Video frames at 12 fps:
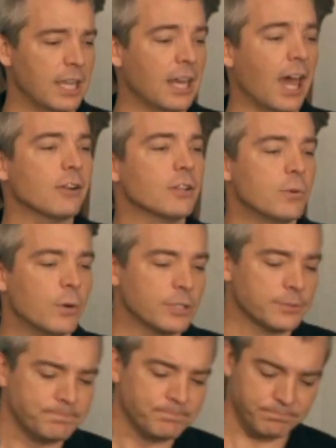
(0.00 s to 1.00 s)
and not only
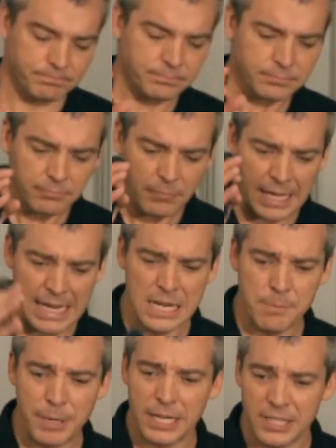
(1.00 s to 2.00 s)
was
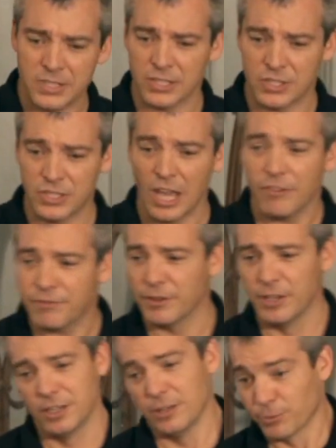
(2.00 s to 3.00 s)
independence itself
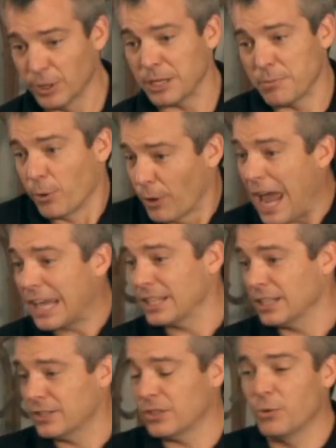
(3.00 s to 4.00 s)
really
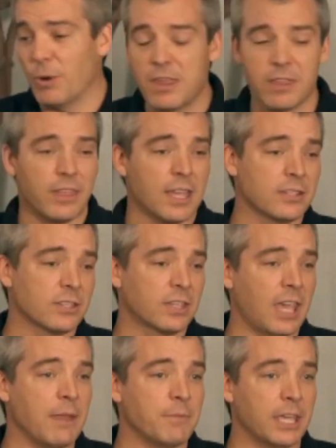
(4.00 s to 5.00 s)
miraculous in the way that things
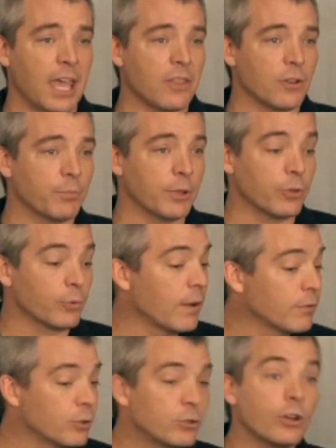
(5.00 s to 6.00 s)
came together, but the
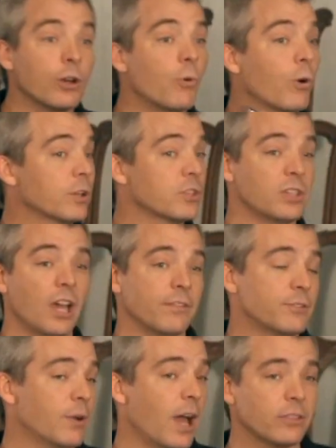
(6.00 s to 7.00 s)
Revolutionary War itself,
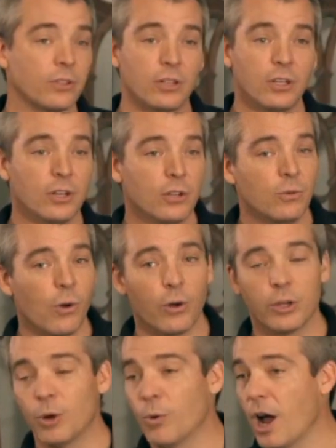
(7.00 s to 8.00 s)
throughout the war,
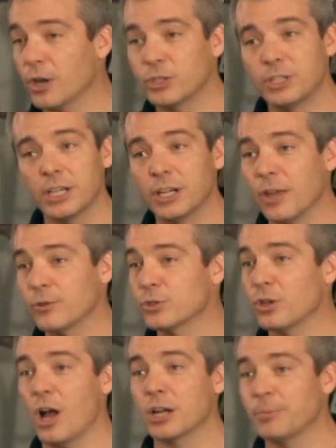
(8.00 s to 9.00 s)
you know, Washington and others
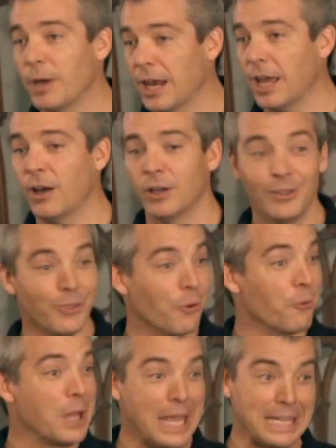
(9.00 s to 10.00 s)
talked about how the
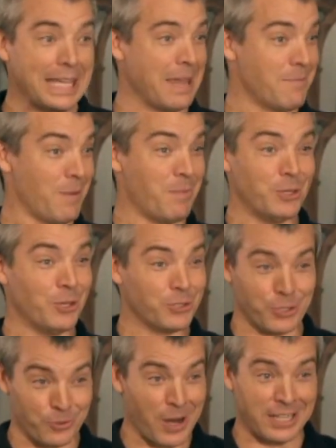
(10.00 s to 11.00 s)
wind came up at
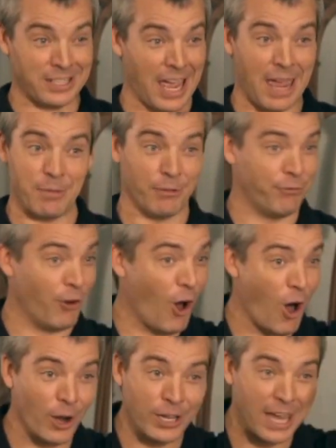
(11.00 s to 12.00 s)
just the right time, the
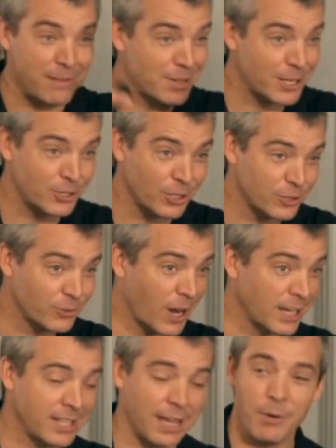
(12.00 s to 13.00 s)
fog came in at just the
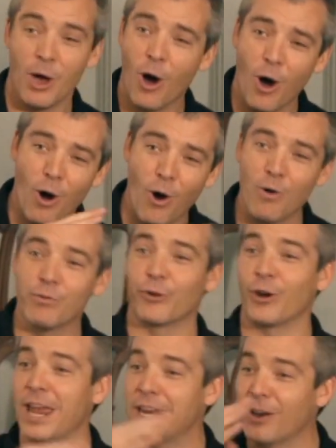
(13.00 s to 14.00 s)
right time.
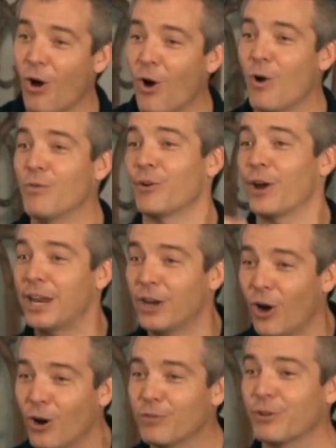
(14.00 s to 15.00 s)
Over and over and
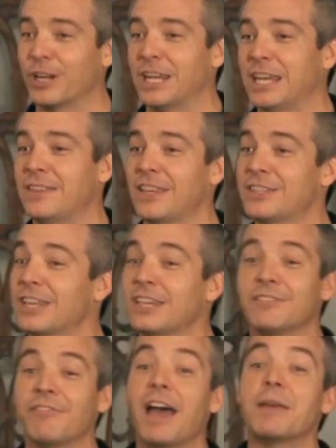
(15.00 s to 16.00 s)
over again, they said
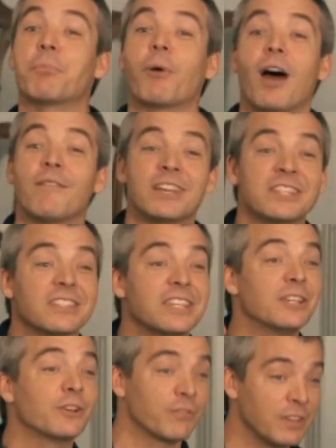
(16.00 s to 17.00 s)
divine providence
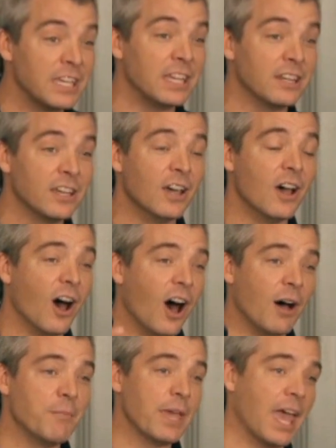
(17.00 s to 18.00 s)
intervened
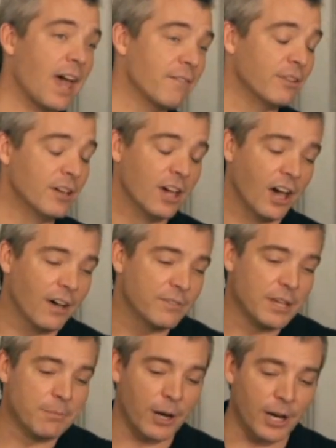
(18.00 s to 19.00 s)
on behalf of
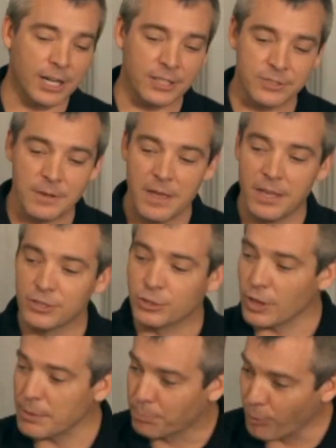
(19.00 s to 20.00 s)
the Americans. So
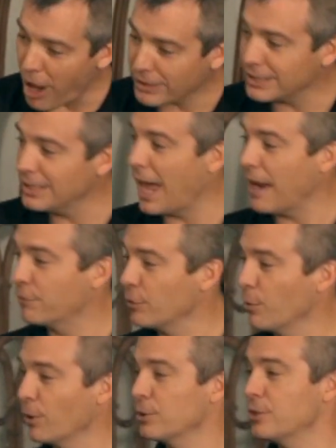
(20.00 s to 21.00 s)
they brought to life the
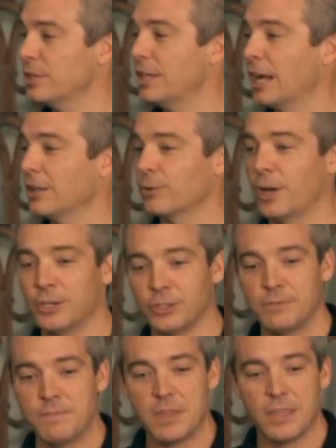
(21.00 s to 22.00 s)
words of the
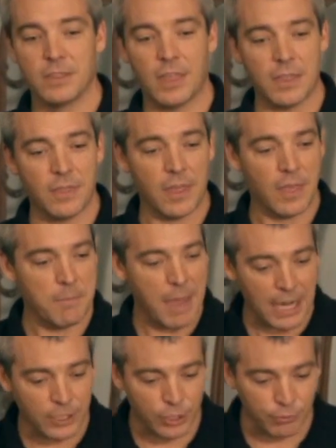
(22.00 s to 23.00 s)
Declaration. They, they, they
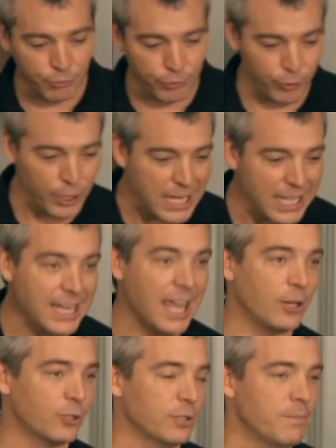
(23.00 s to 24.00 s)
managed to free a
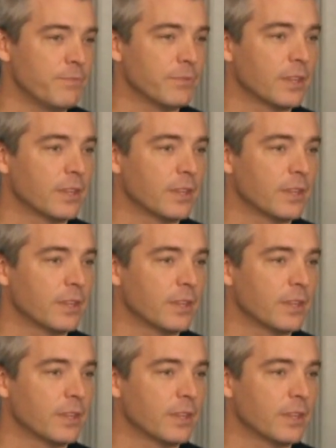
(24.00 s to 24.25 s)
nation